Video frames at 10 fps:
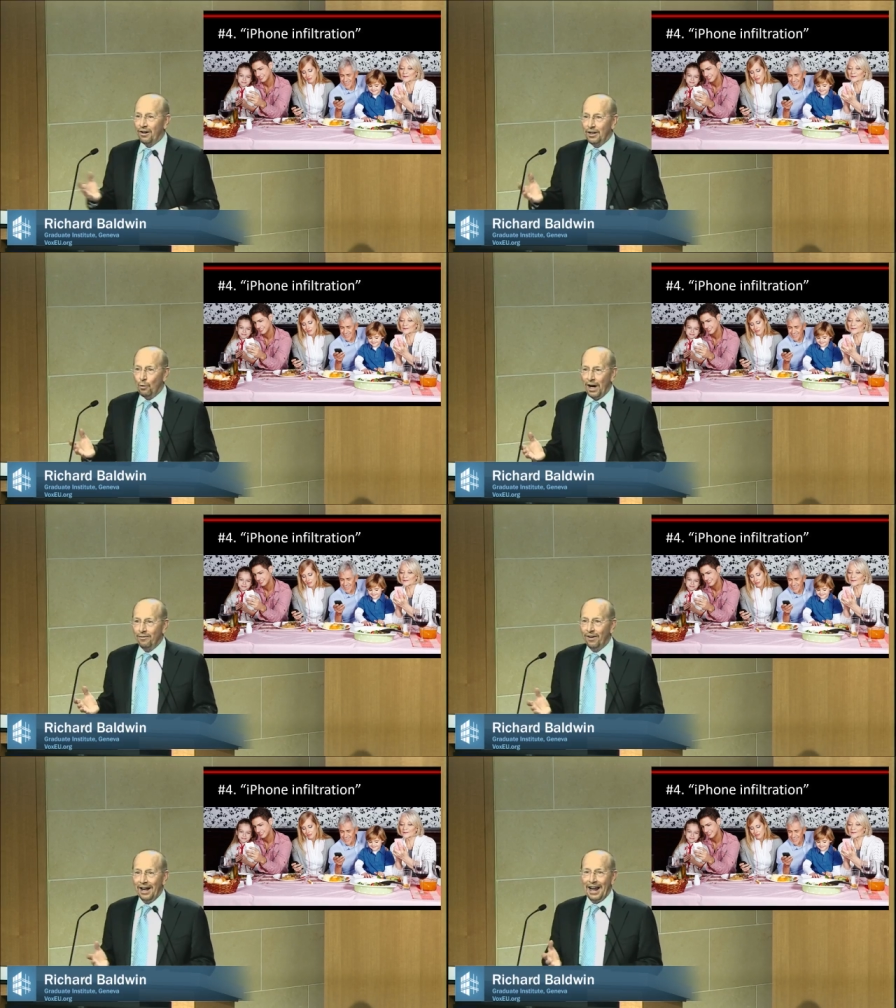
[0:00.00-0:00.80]
hardly
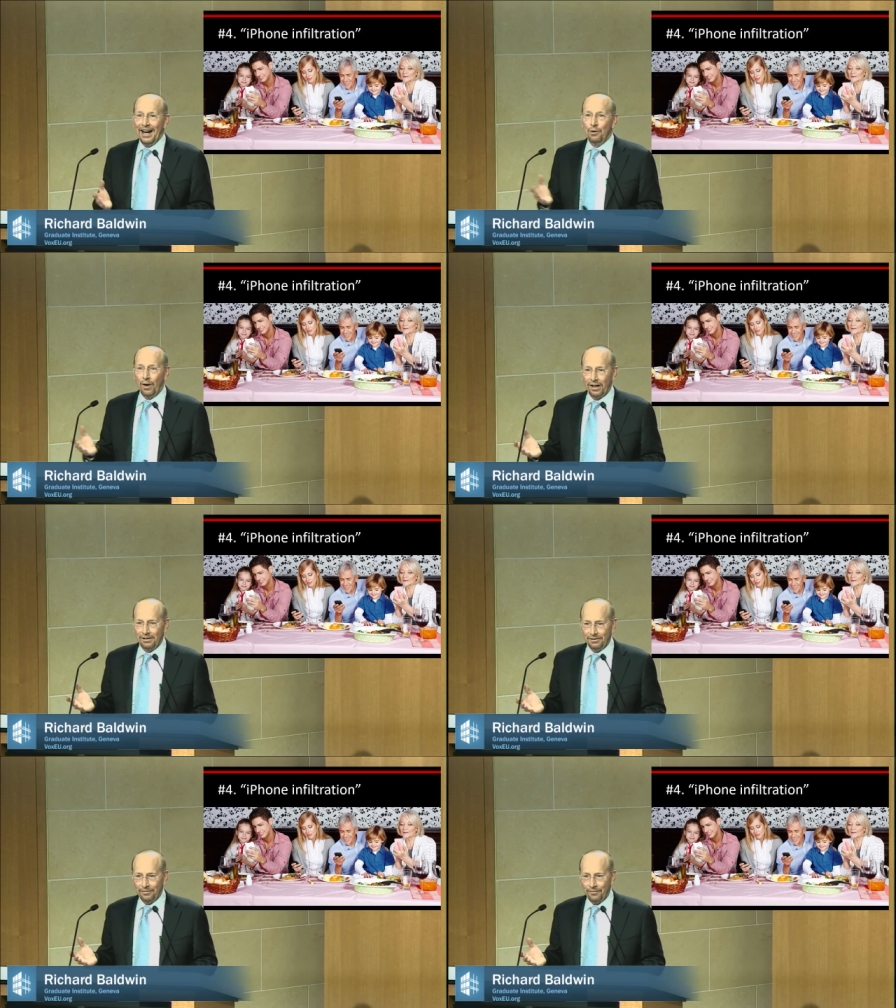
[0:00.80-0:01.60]
Wi-Fi
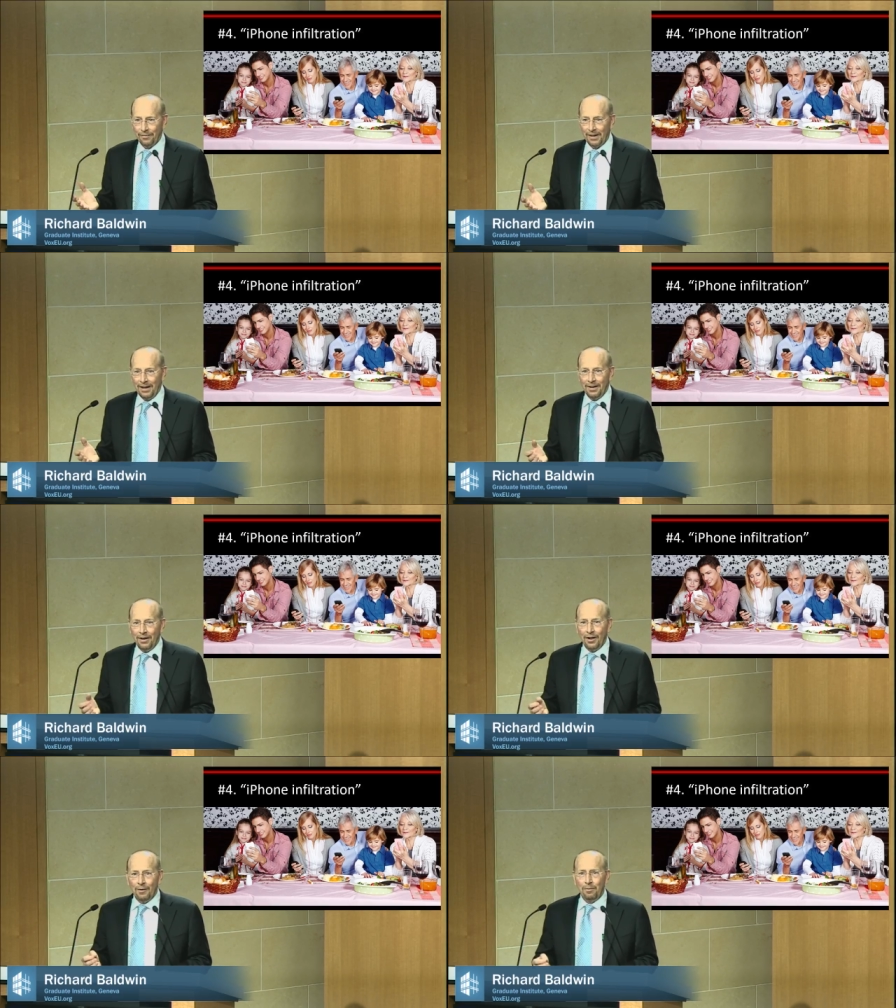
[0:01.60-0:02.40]
anywhere.
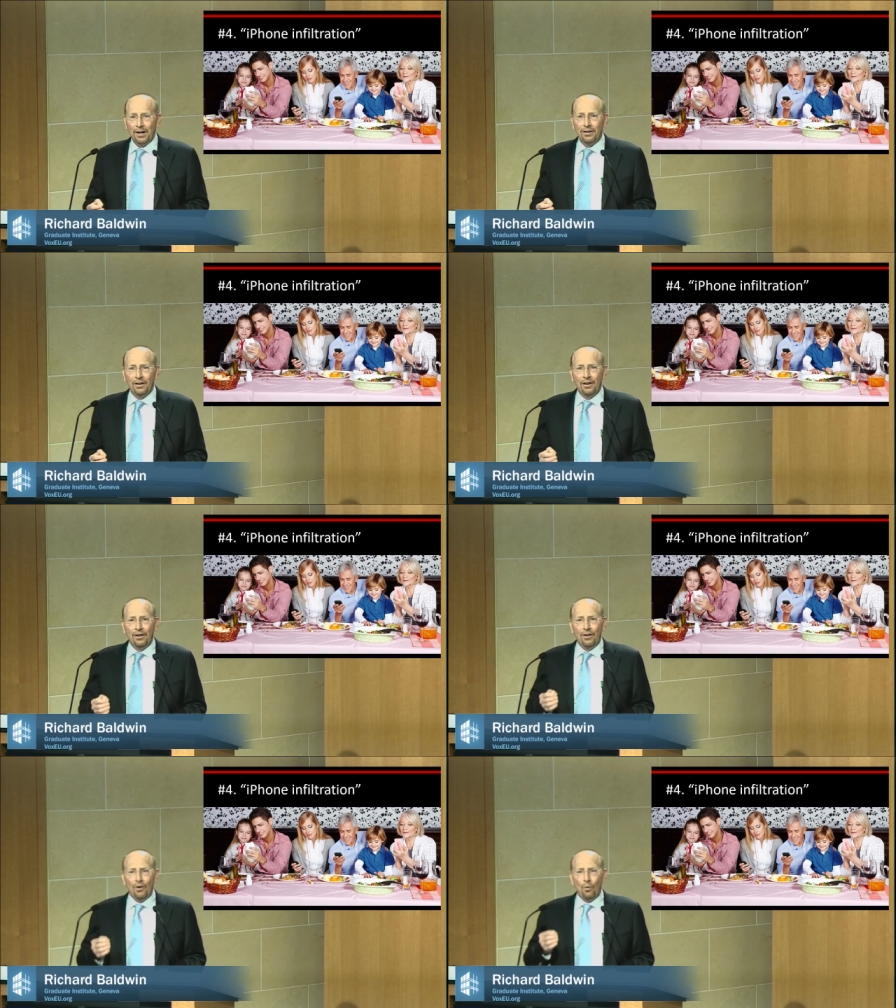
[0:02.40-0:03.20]
But
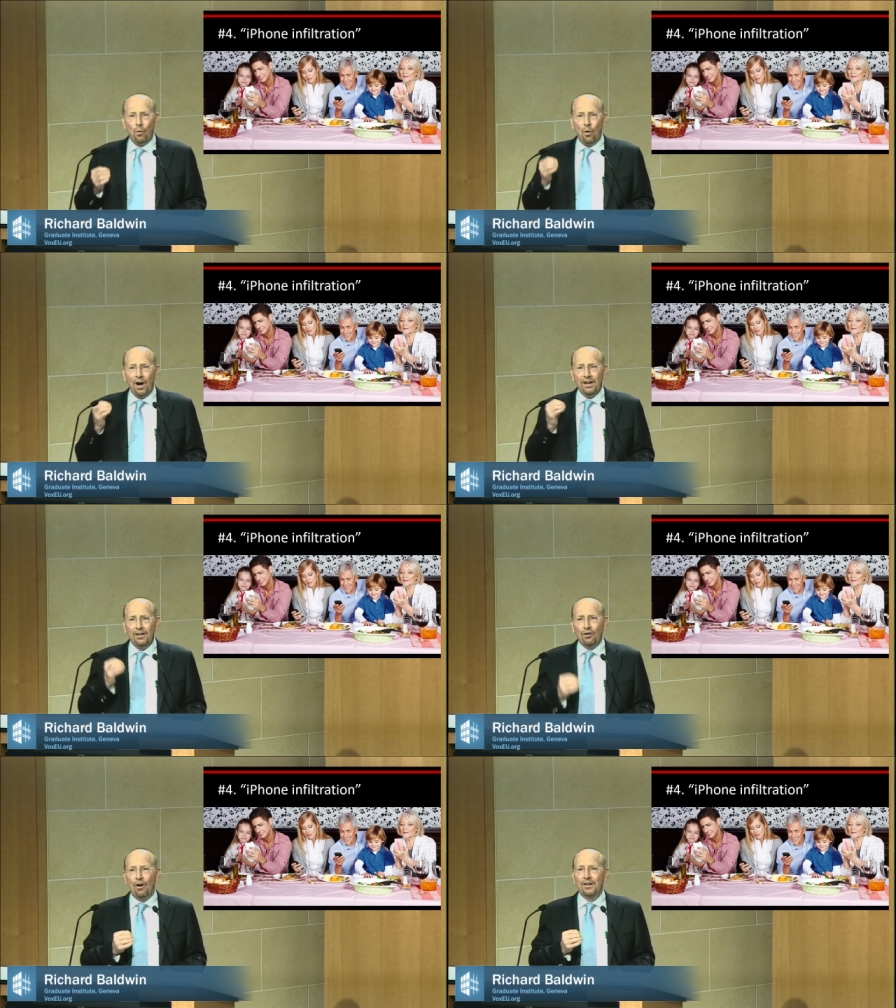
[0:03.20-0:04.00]

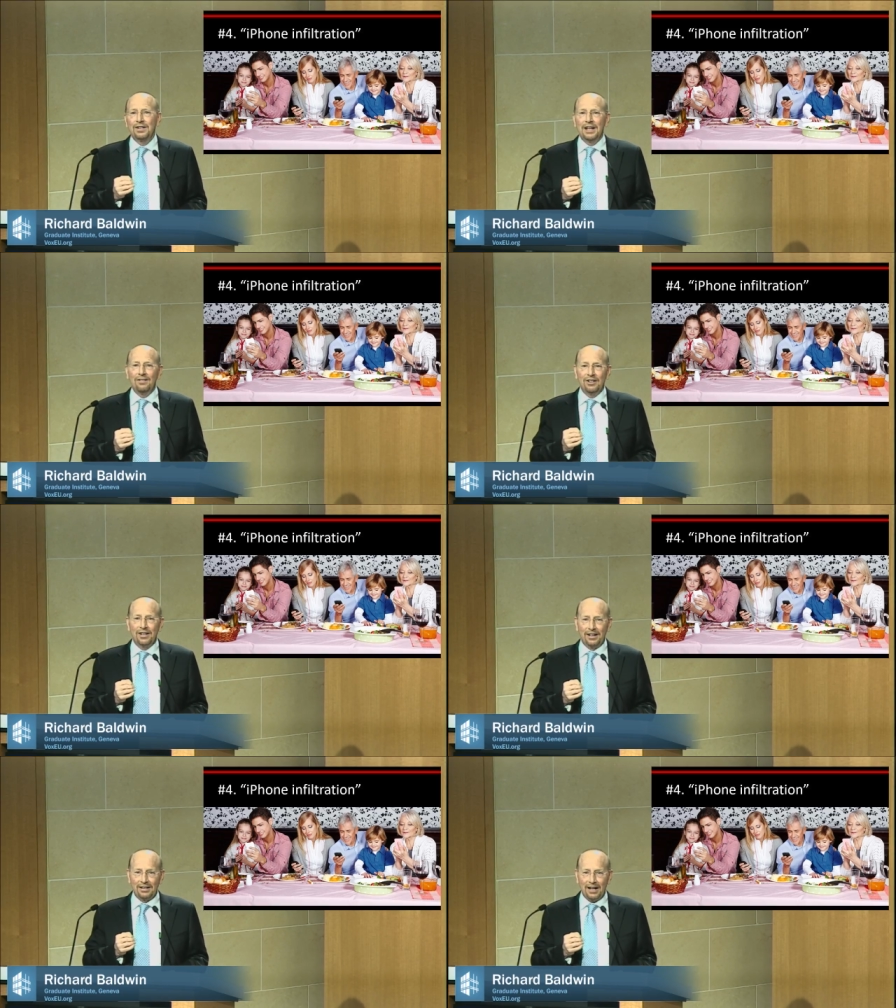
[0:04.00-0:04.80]
one cost
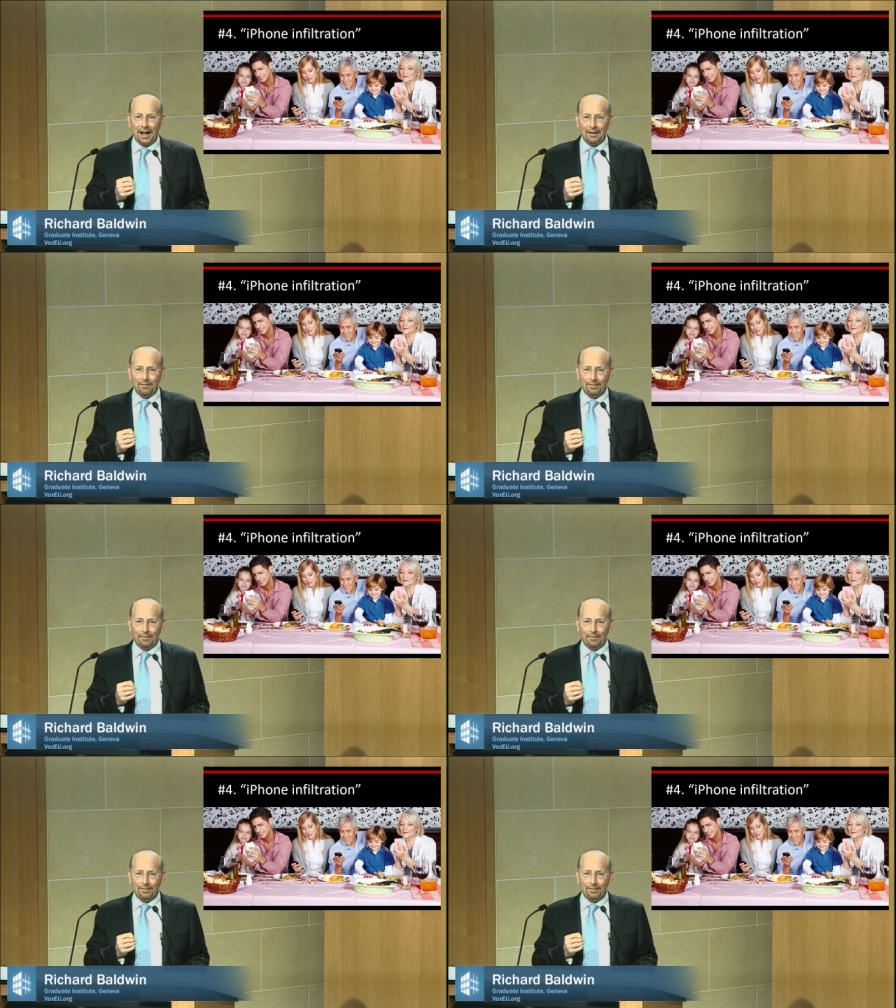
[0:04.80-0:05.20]
savings at a time,